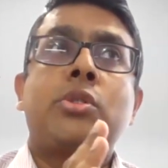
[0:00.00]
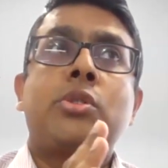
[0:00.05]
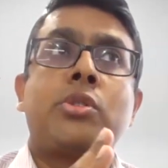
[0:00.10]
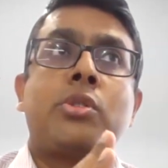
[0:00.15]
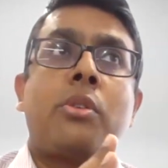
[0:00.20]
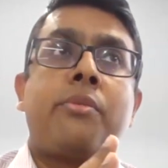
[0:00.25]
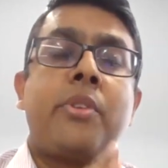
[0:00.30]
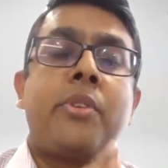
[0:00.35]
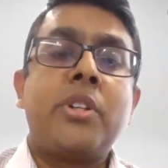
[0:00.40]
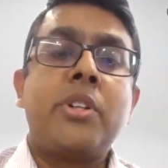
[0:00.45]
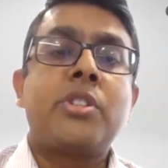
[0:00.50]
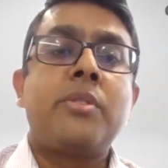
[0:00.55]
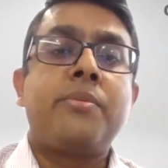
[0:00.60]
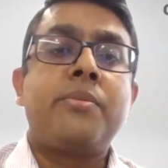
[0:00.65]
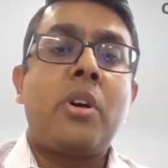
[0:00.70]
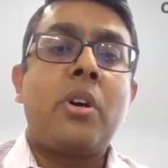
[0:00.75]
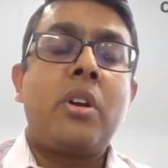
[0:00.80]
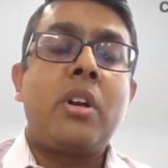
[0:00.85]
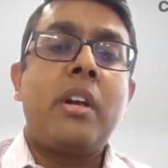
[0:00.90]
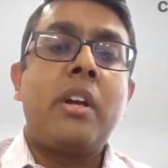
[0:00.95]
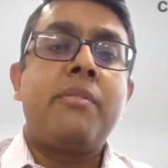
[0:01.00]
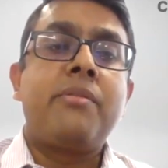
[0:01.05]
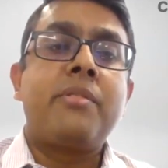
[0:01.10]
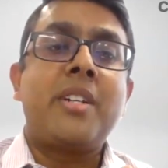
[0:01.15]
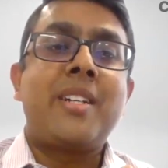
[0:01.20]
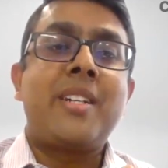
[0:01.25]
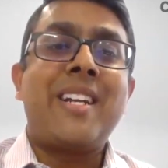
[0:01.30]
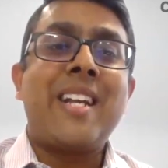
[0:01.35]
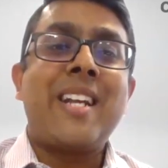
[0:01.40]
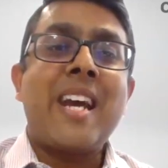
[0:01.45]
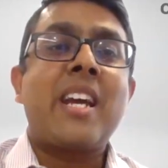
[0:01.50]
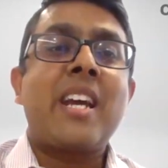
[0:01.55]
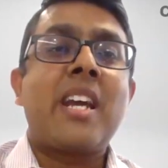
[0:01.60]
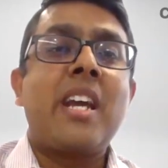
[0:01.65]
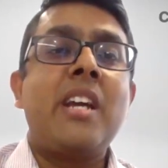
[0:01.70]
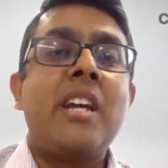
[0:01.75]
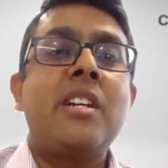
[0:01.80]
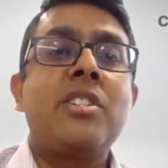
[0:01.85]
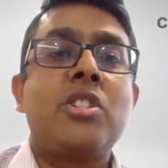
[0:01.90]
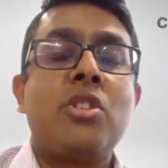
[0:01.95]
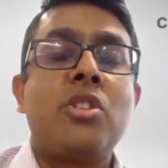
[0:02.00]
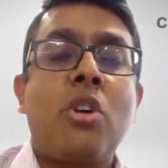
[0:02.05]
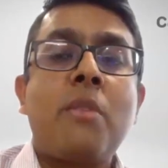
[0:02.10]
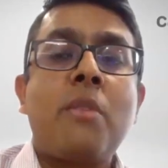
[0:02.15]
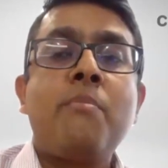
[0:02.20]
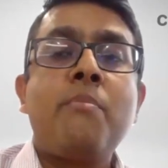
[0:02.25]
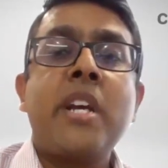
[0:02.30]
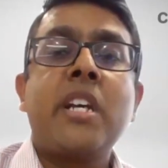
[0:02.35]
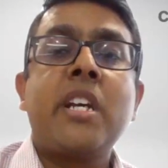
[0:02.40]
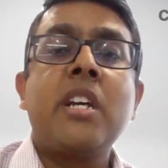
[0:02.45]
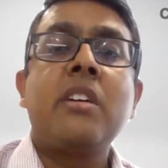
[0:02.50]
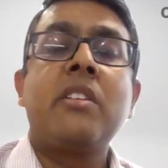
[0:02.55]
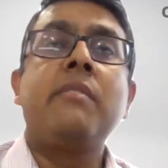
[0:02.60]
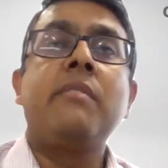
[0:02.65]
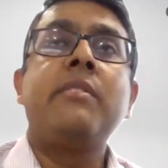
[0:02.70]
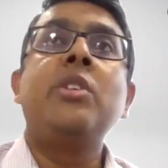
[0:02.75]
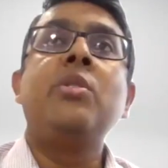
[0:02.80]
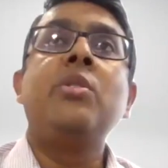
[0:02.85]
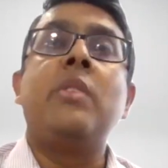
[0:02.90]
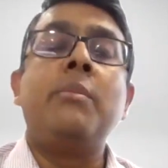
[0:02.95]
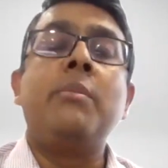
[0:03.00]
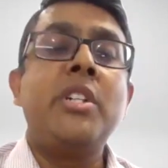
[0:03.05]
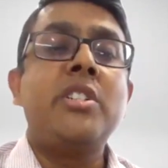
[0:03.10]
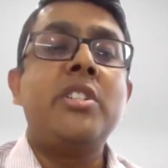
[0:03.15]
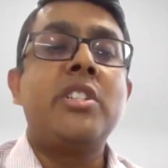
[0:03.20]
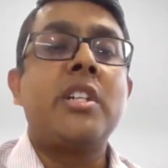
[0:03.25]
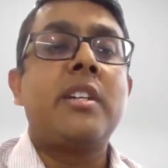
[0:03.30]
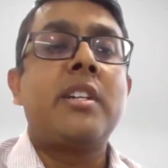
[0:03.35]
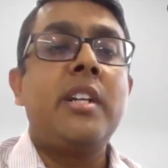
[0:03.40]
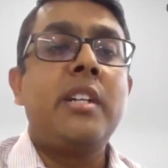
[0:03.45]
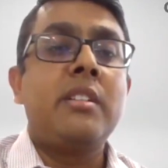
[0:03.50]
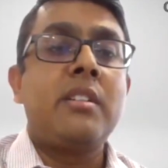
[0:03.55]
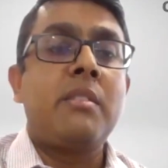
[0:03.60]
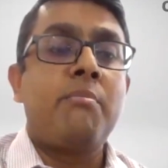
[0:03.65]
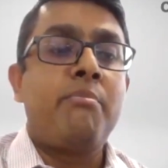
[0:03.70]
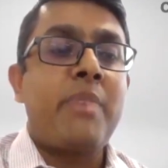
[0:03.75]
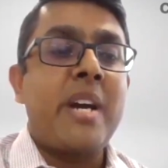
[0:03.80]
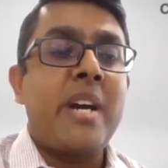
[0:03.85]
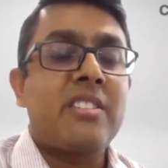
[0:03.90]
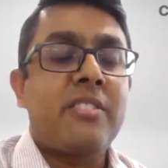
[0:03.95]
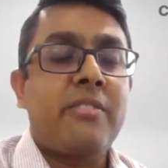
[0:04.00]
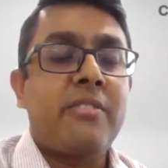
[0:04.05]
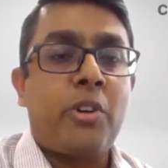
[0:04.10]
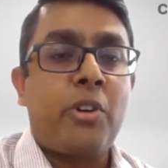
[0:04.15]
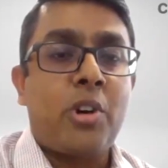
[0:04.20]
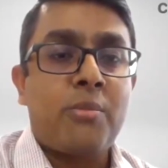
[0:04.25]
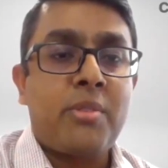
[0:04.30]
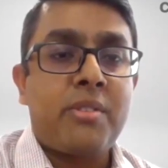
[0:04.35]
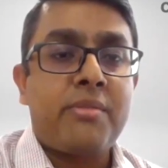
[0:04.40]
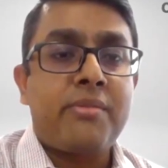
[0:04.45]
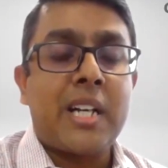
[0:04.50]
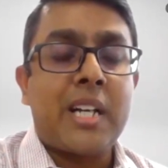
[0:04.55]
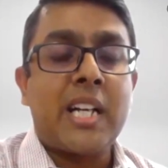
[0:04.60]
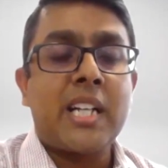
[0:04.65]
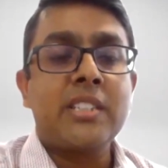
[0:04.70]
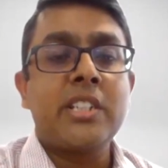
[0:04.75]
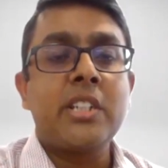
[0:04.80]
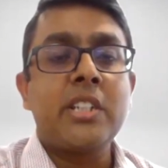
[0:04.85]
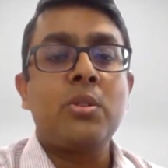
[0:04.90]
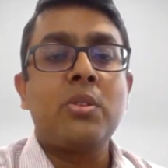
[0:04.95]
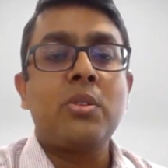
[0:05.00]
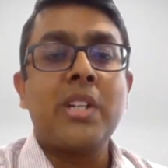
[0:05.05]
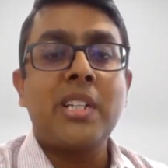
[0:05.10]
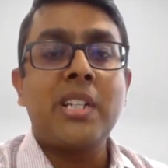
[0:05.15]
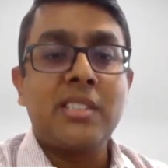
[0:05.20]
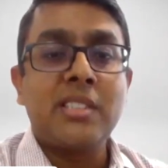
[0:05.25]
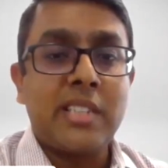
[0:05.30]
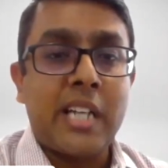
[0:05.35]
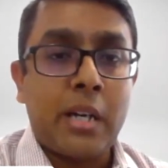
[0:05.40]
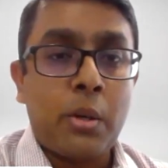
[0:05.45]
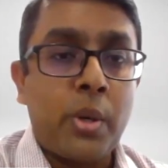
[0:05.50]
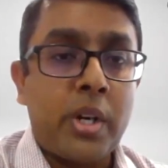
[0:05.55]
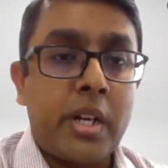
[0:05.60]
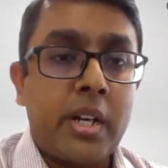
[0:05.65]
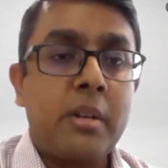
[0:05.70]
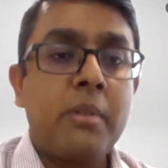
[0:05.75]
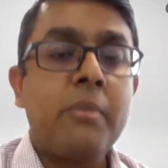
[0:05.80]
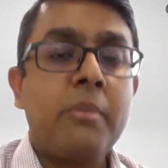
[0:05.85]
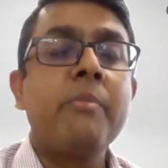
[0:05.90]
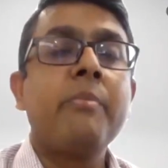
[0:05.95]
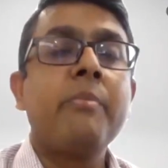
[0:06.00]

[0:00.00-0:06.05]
So first of all, if the tech is not making revenue immediately, the best form of financing to raise is equity.